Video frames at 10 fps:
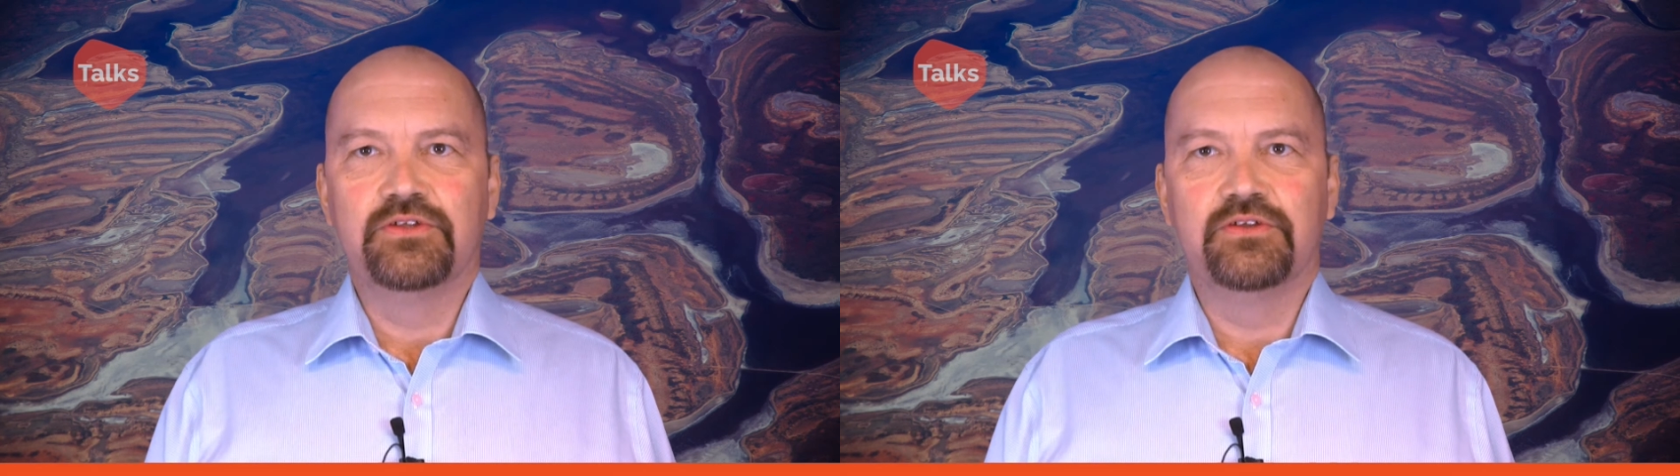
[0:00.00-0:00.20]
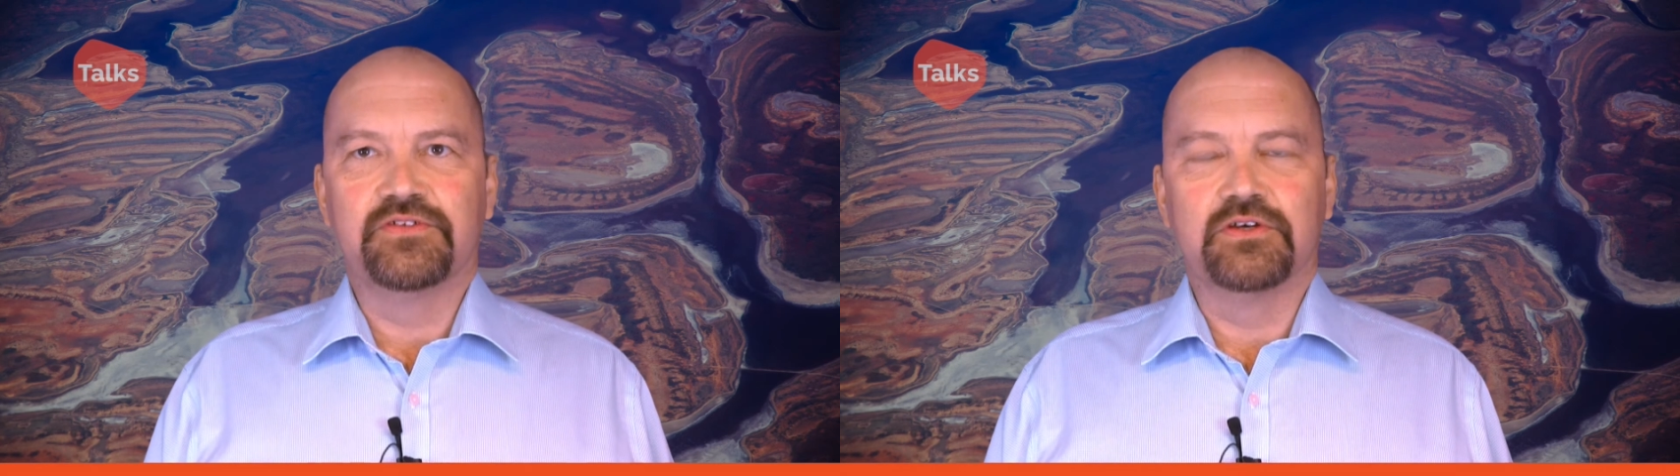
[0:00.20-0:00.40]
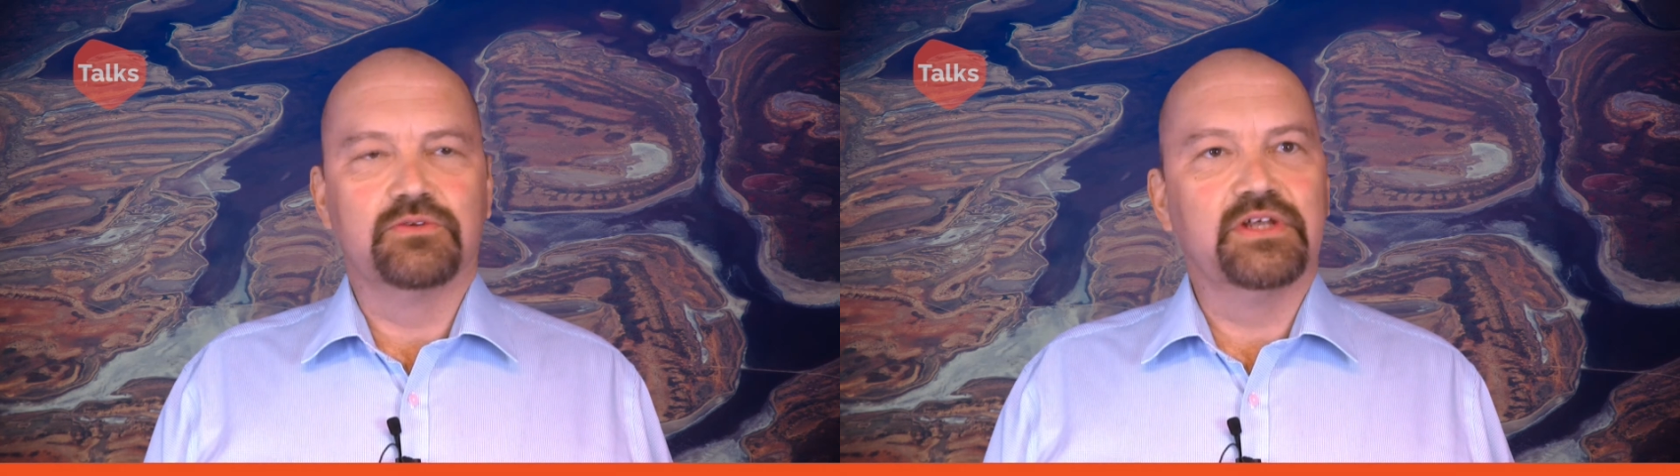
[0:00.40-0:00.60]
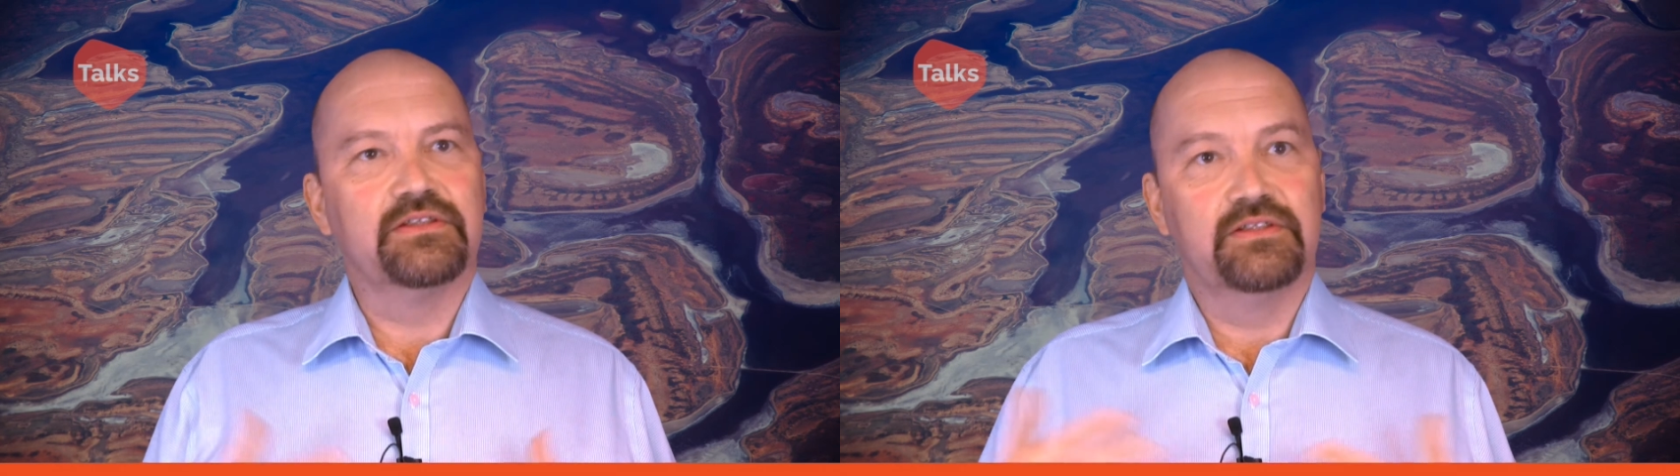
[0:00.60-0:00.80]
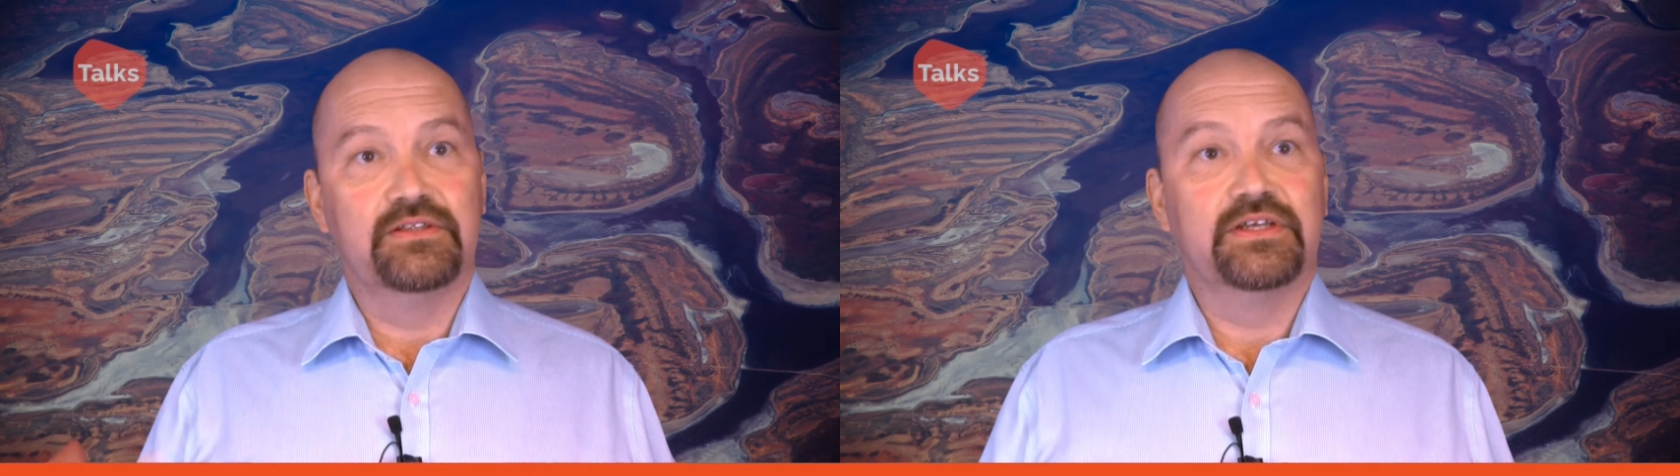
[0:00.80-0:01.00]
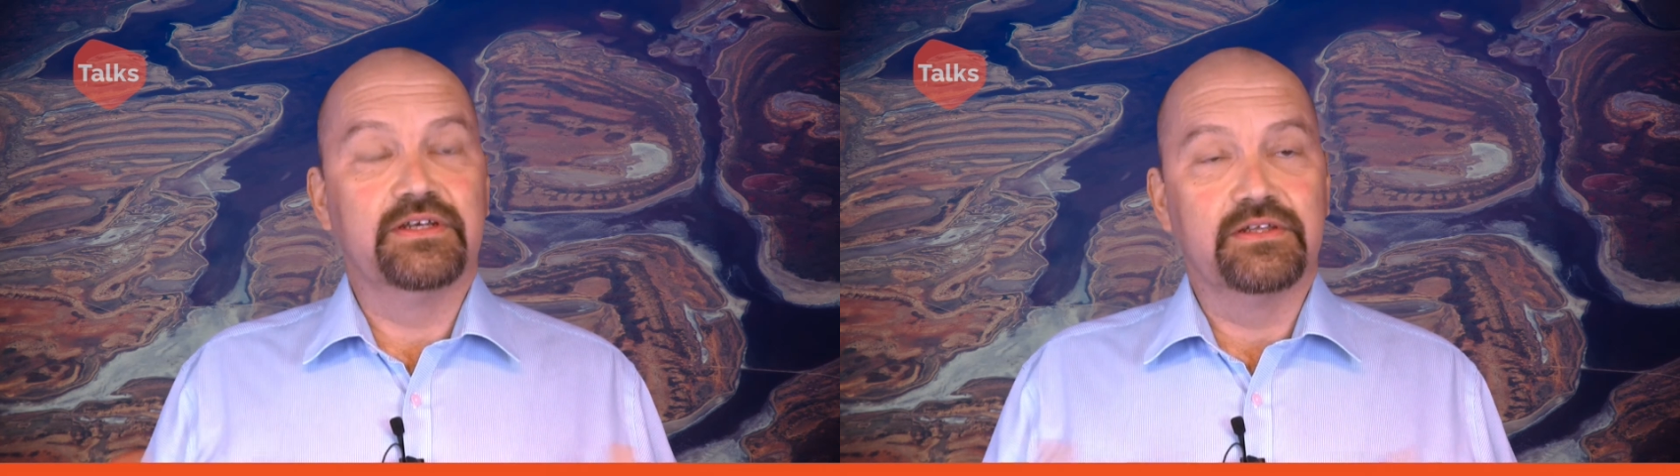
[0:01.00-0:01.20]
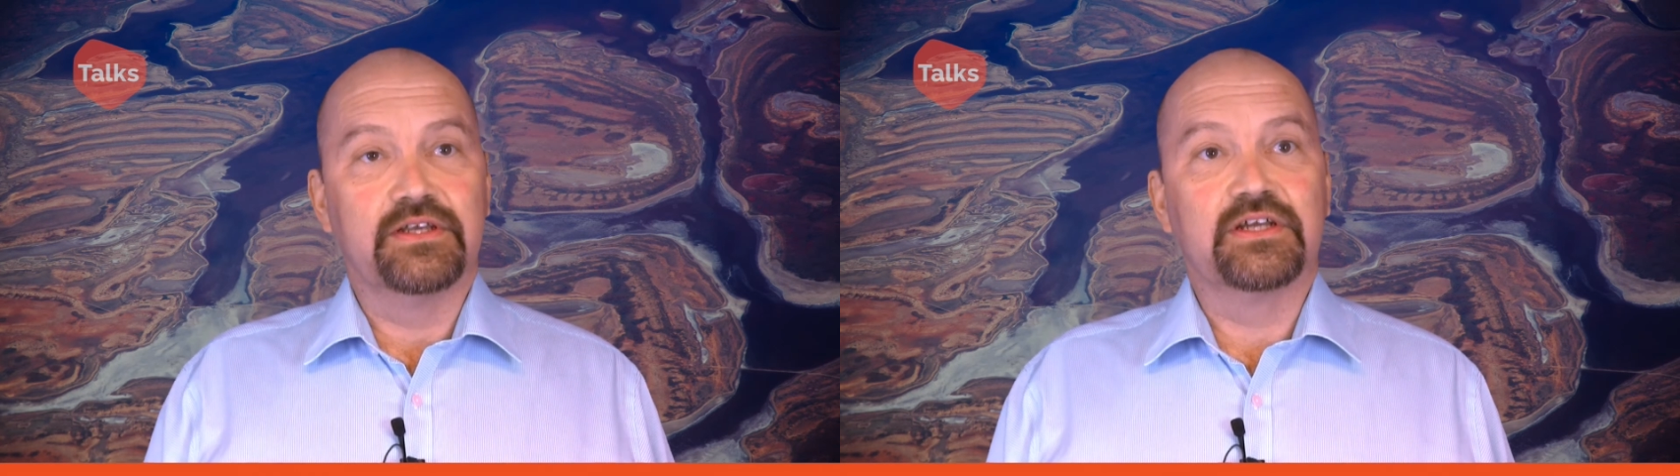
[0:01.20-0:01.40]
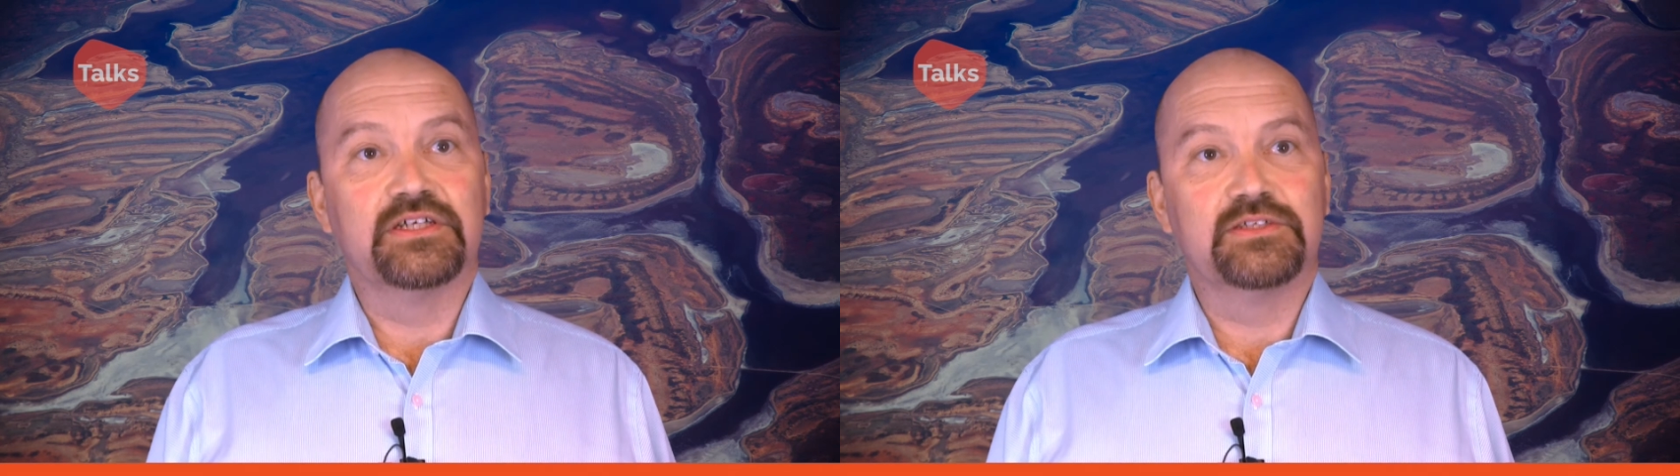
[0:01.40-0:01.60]
so that the
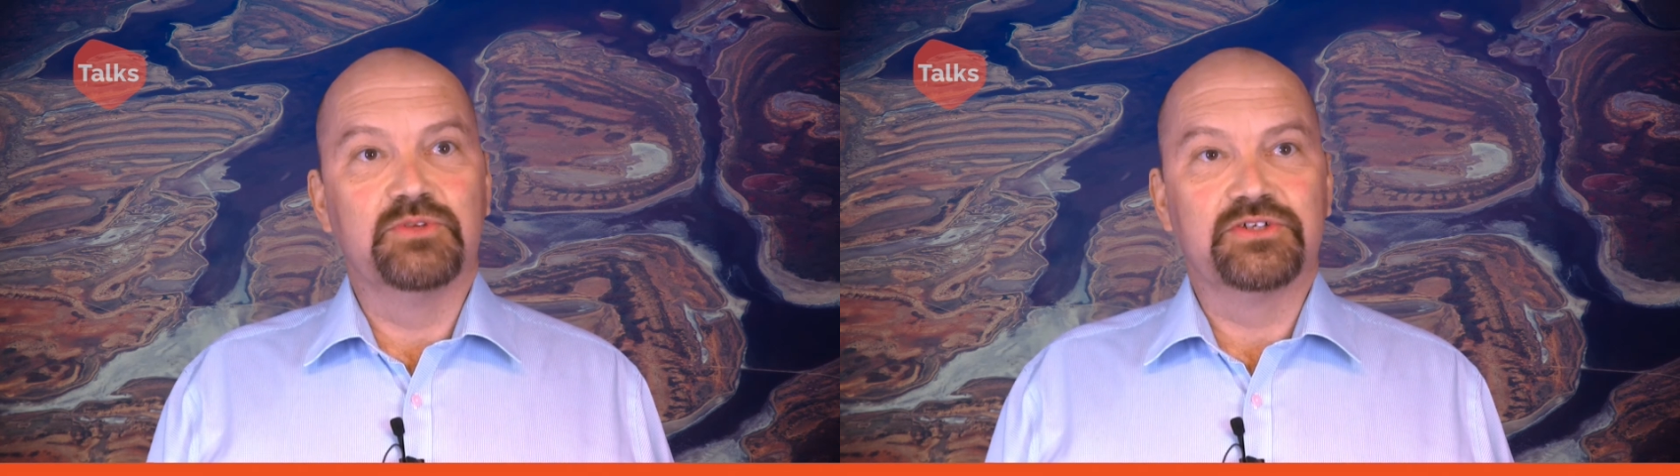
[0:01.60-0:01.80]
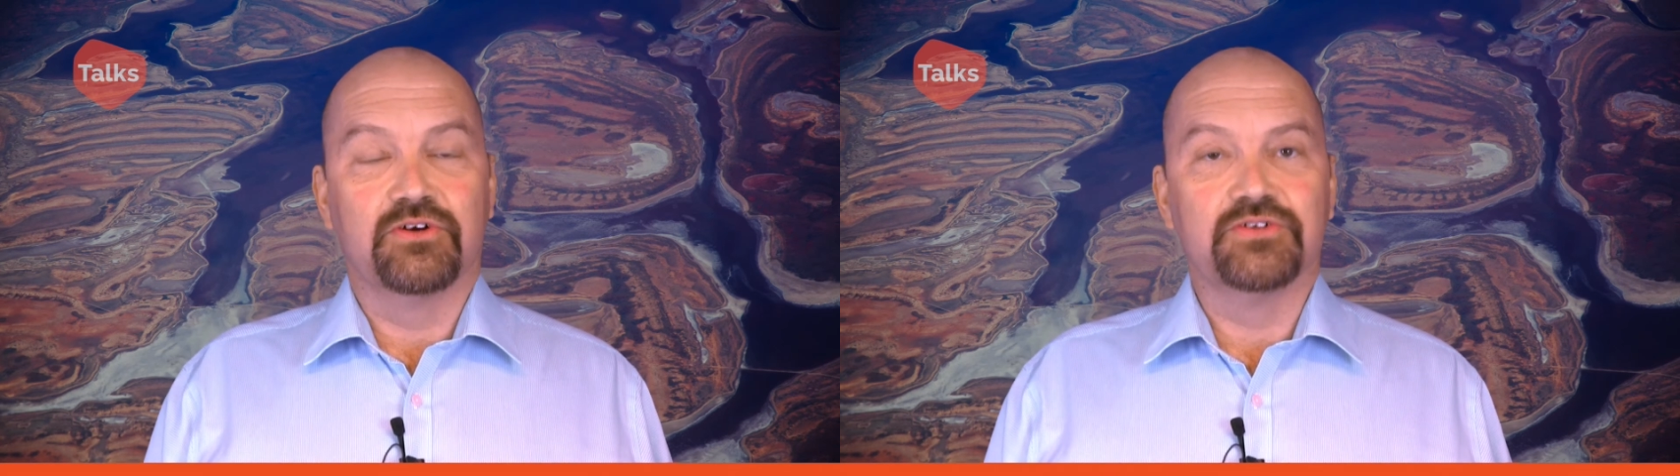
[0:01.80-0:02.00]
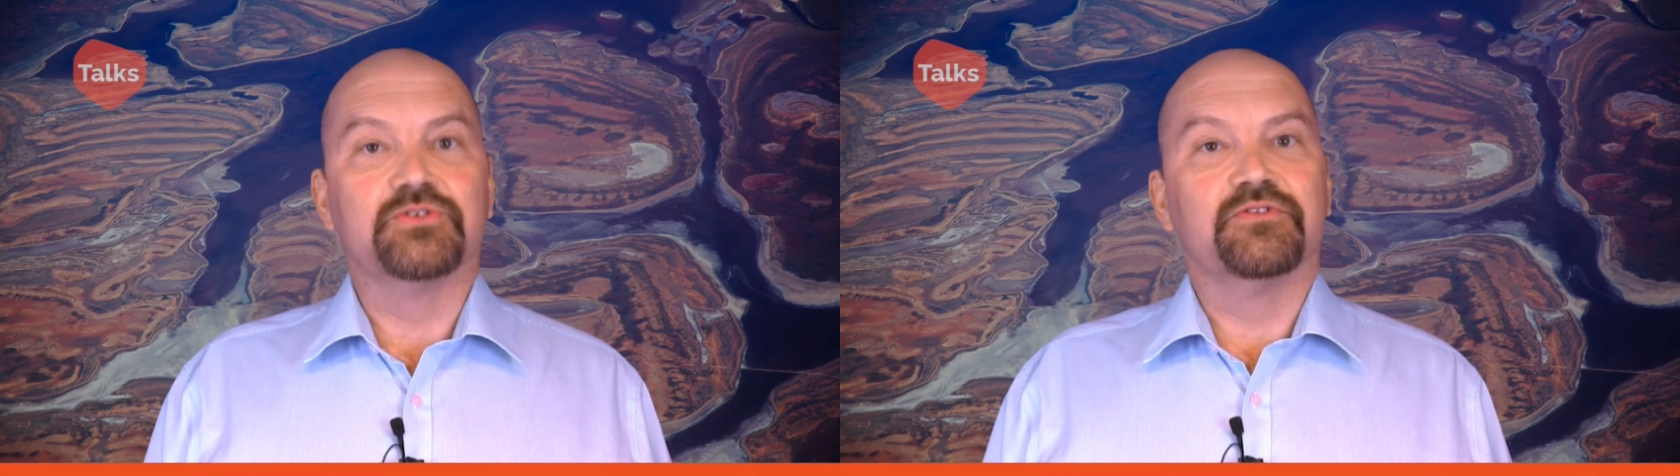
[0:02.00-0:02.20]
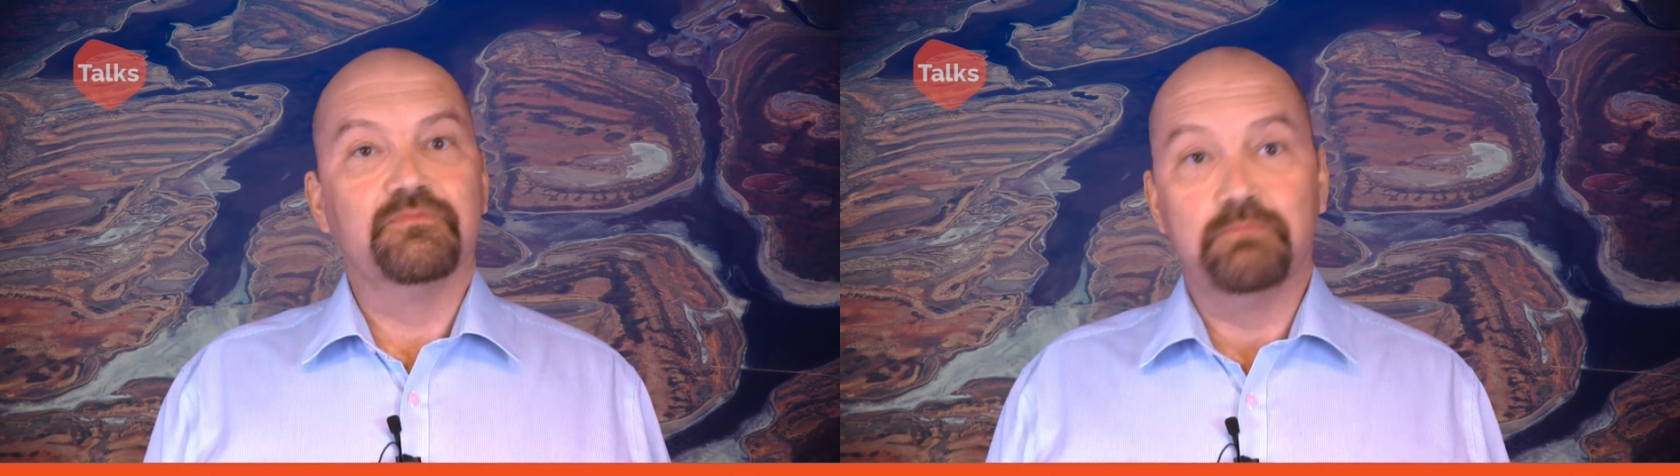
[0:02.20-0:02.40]
customers are sort of